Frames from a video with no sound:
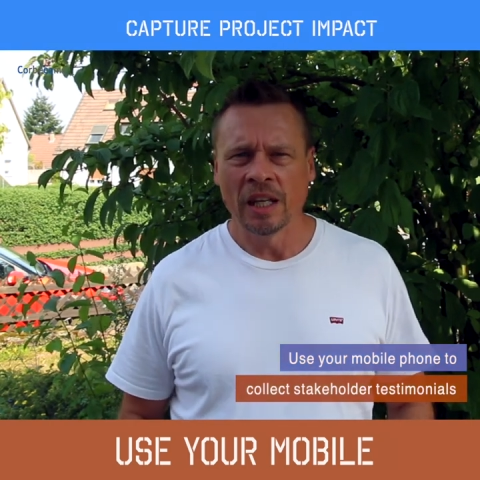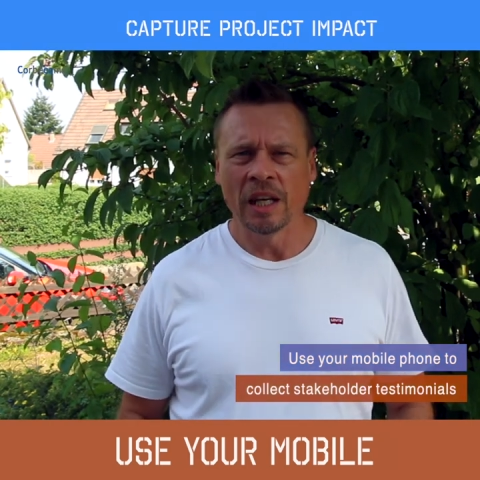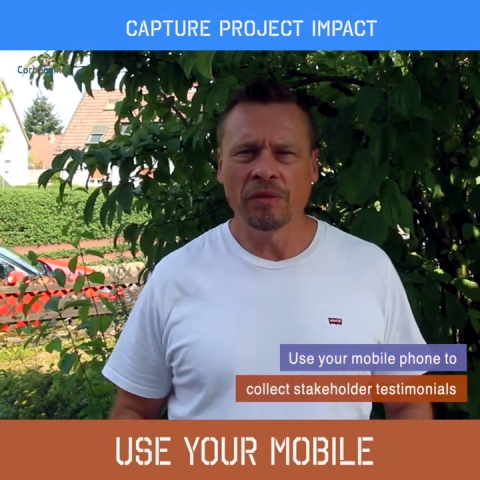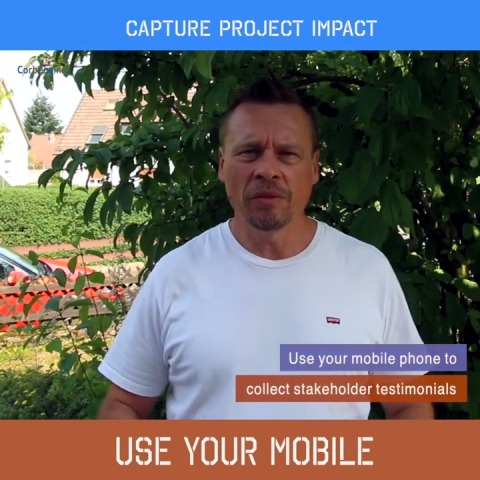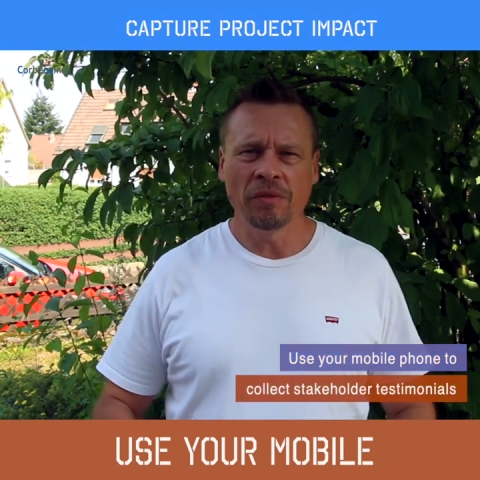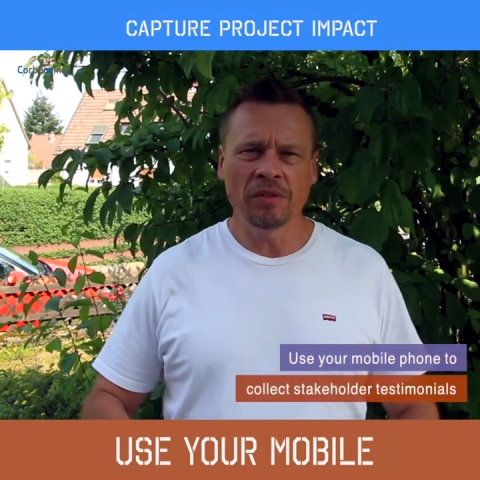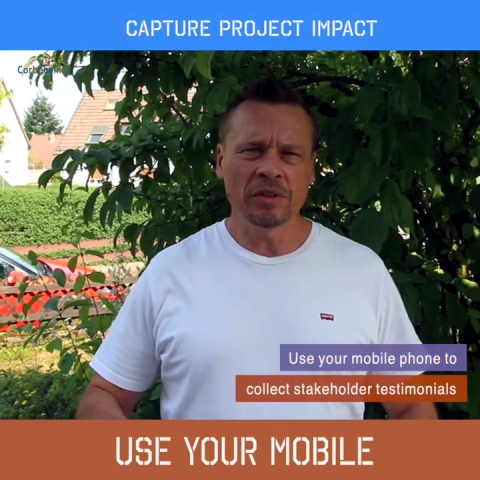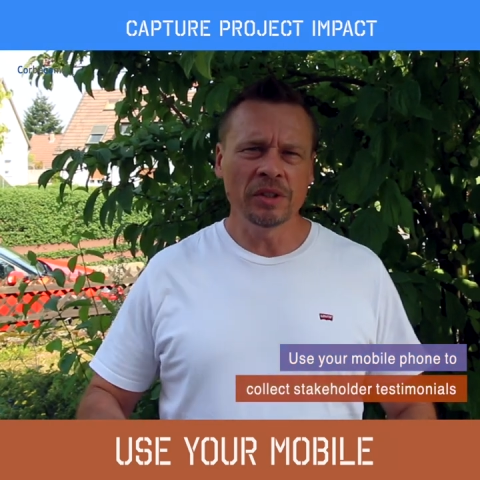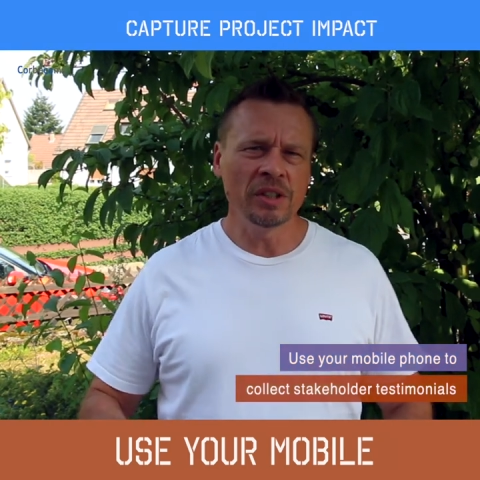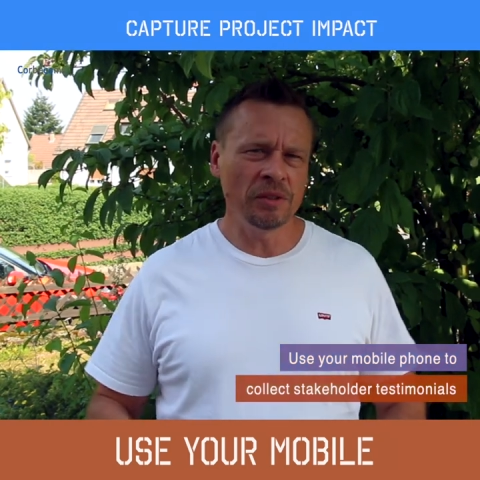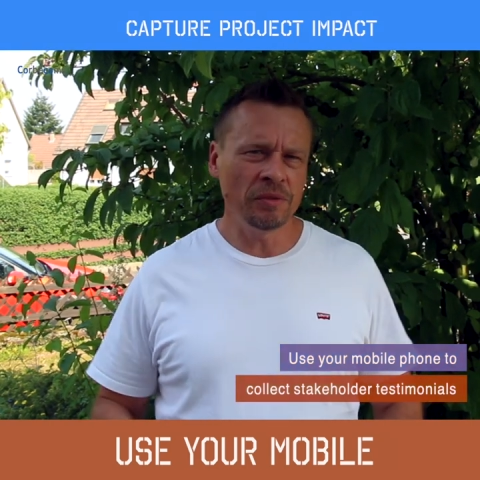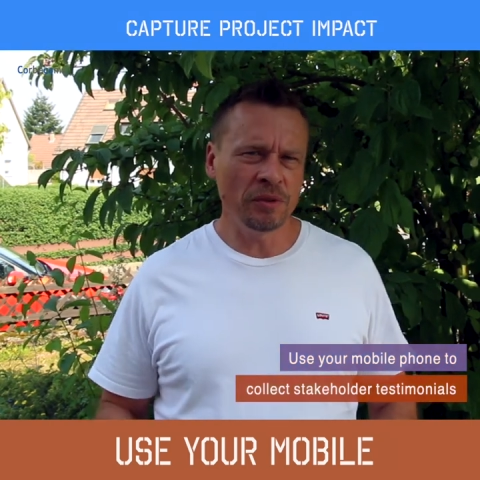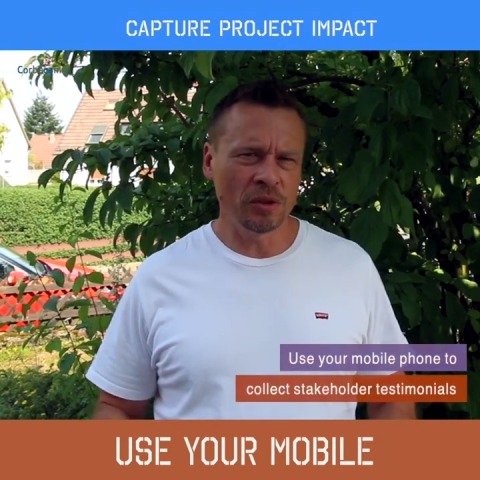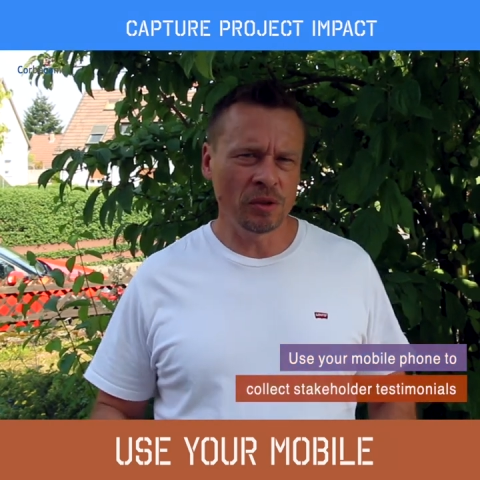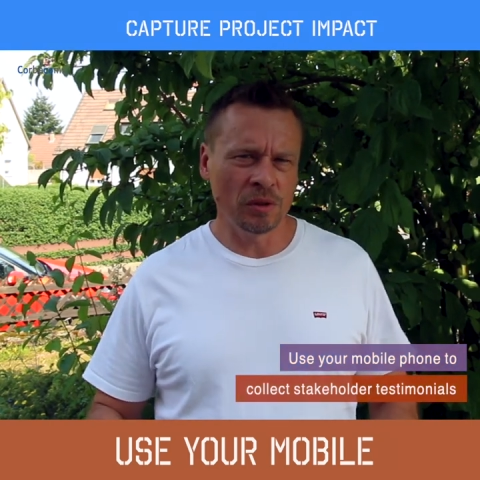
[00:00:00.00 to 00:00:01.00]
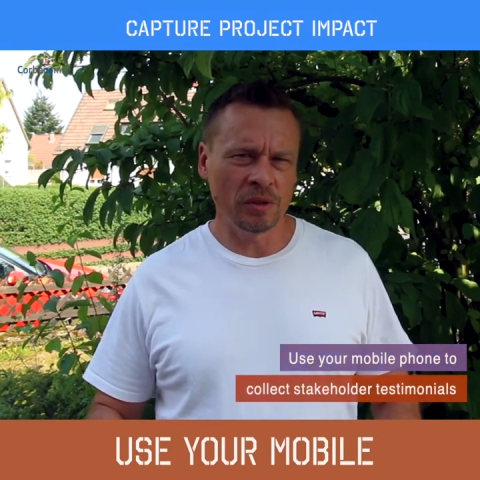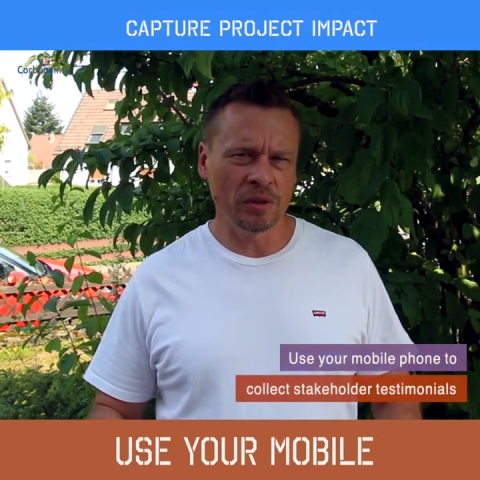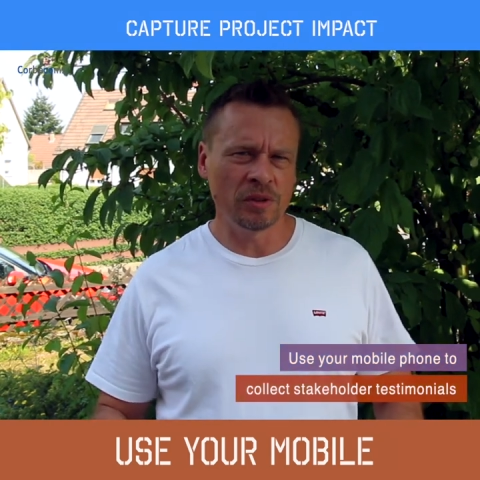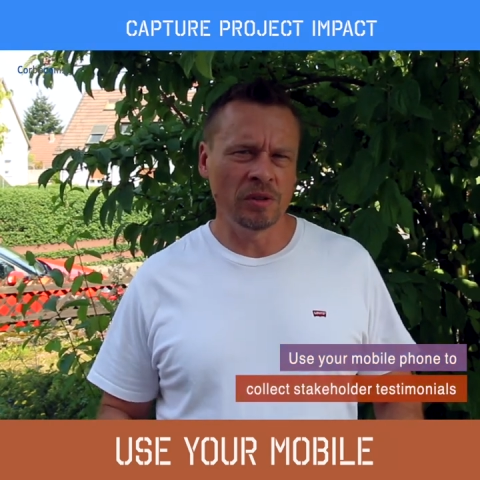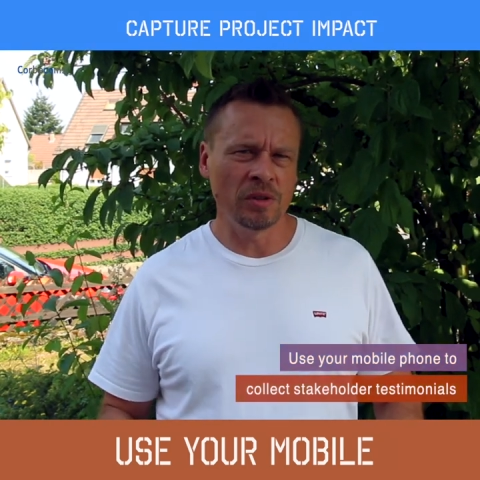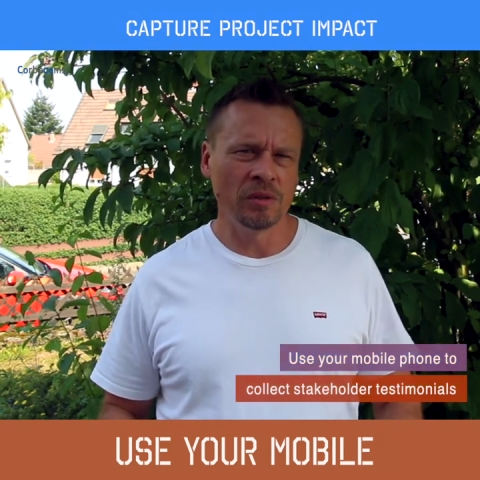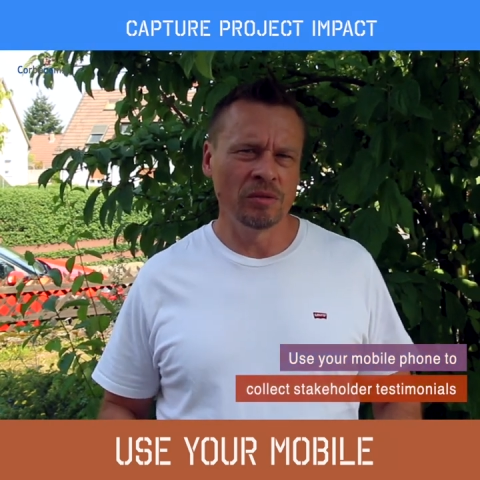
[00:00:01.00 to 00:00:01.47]
have a very
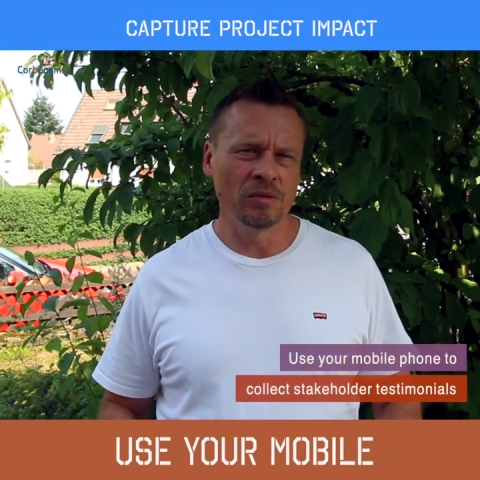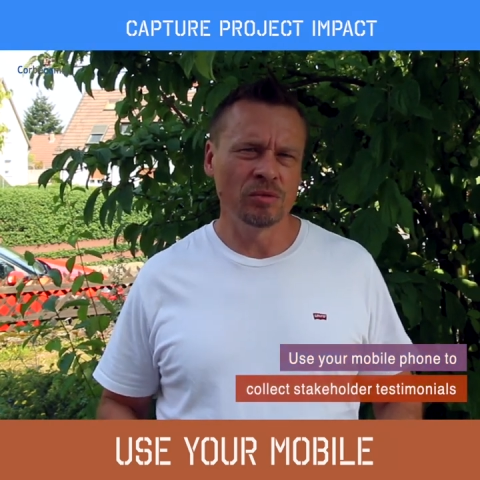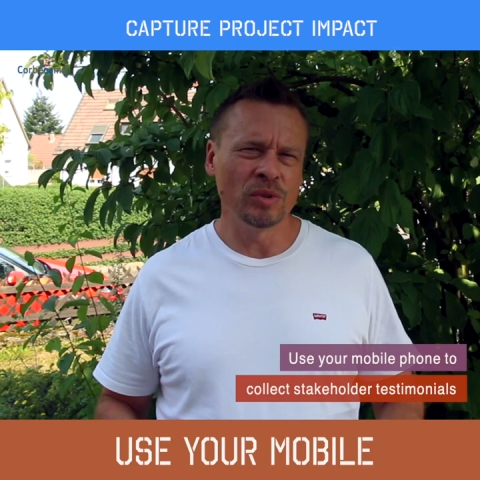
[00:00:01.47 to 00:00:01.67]
difficult